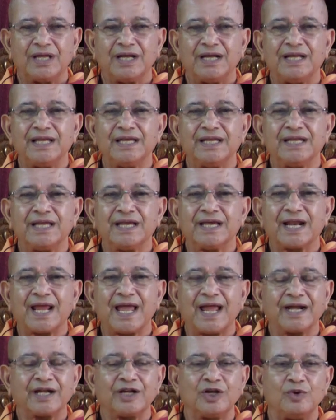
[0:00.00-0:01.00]
Linear
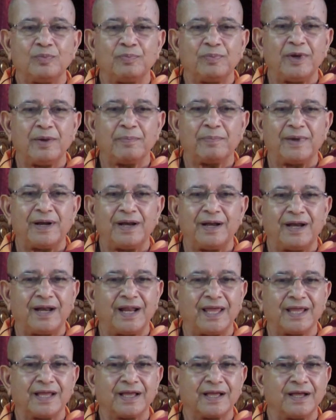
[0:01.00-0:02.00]
active people
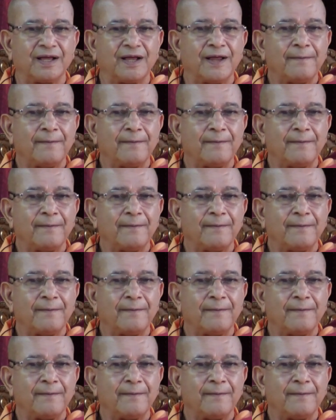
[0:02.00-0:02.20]
like